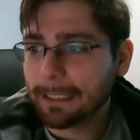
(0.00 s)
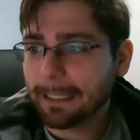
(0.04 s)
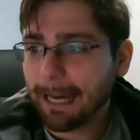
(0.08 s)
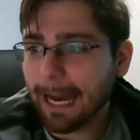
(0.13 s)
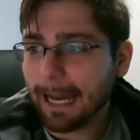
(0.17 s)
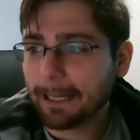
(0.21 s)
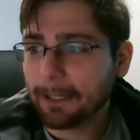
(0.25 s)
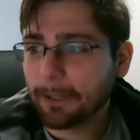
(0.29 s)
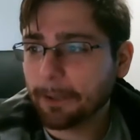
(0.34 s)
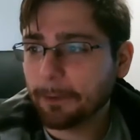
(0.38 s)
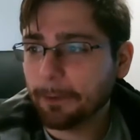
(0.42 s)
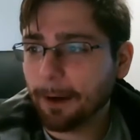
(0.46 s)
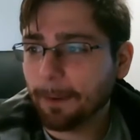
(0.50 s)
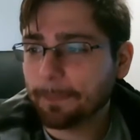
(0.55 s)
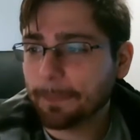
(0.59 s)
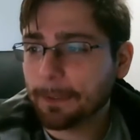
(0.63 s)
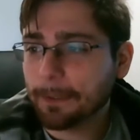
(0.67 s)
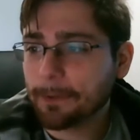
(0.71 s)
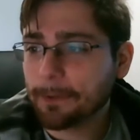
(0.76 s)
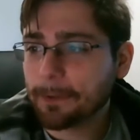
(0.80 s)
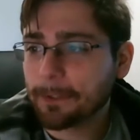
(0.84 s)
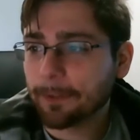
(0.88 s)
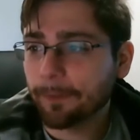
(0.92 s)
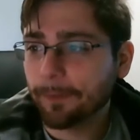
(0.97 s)
I grew up
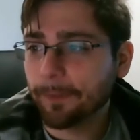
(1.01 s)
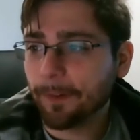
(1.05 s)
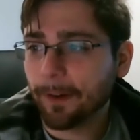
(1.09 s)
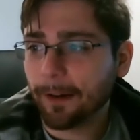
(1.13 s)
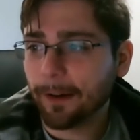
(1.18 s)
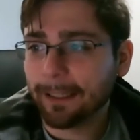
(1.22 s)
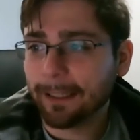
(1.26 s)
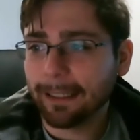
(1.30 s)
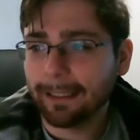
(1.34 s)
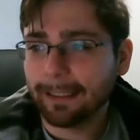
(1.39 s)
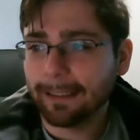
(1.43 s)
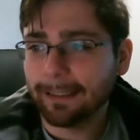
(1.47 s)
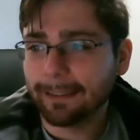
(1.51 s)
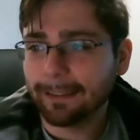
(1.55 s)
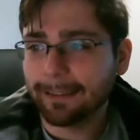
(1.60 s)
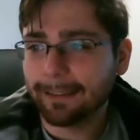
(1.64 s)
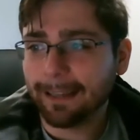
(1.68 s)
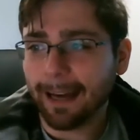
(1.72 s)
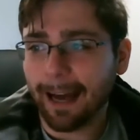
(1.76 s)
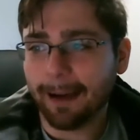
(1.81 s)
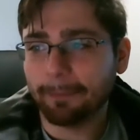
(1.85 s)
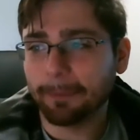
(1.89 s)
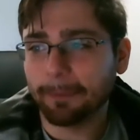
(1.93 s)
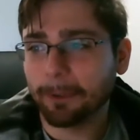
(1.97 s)
using fucking
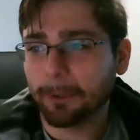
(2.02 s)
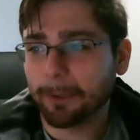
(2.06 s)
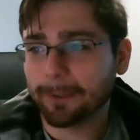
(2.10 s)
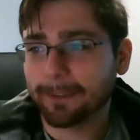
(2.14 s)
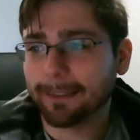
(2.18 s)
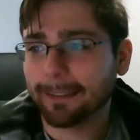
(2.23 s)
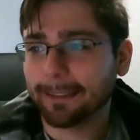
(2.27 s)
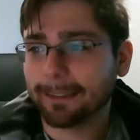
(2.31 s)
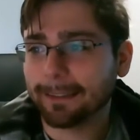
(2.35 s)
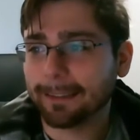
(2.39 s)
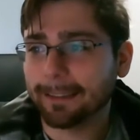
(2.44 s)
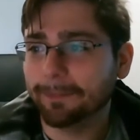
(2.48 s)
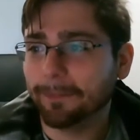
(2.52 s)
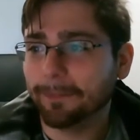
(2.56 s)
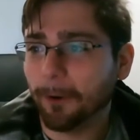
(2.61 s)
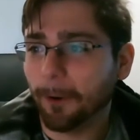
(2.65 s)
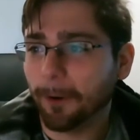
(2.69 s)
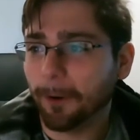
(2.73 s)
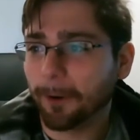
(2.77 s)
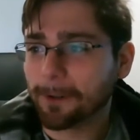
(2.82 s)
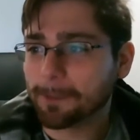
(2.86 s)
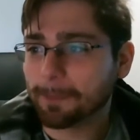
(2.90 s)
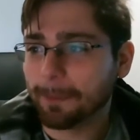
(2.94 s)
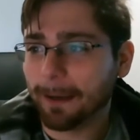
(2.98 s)
Commodore
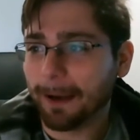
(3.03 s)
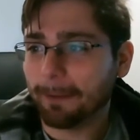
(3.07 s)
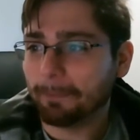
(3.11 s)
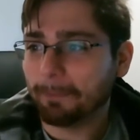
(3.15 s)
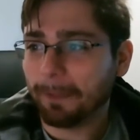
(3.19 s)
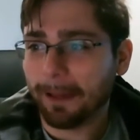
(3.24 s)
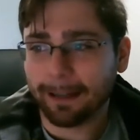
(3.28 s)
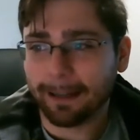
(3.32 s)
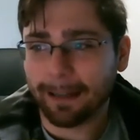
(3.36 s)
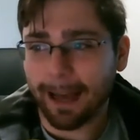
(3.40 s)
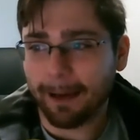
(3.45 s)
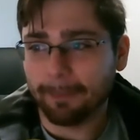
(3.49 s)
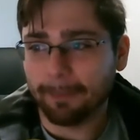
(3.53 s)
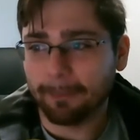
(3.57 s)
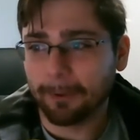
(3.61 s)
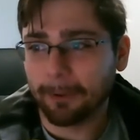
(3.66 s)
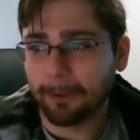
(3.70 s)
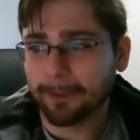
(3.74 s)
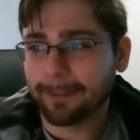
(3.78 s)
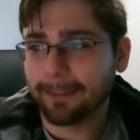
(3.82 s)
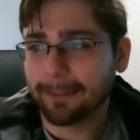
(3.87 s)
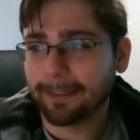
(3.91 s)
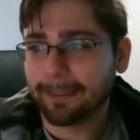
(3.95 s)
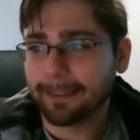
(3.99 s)
64s, but I'm not
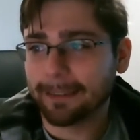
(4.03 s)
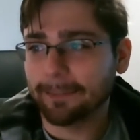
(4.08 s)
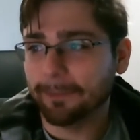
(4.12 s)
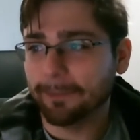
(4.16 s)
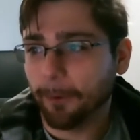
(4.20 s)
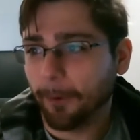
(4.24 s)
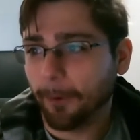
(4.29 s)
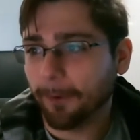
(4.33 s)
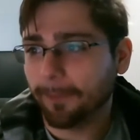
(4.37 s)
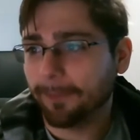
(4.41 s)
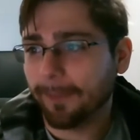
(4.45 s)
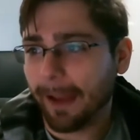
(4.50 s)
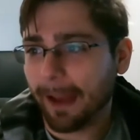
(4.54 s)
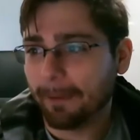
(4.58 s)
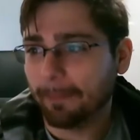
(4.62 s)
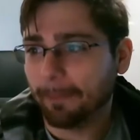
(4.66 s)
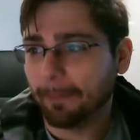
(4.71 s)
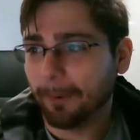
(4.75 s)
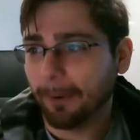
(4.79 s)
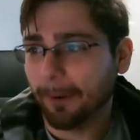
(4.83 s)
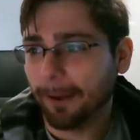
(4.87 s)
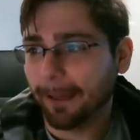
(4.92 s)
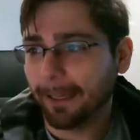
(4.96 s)
Commodore 64 fanboy.